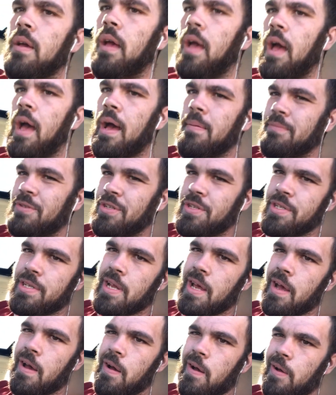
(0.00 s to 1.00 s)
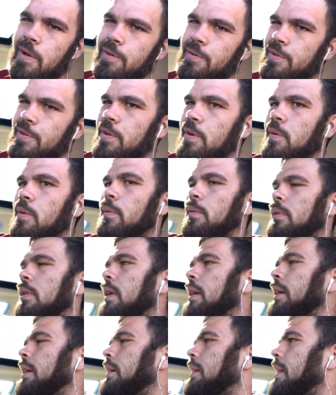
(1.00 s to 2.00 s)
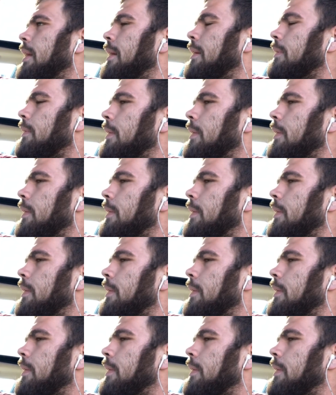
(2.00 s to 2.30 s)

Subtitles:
I'm just at AutoZone at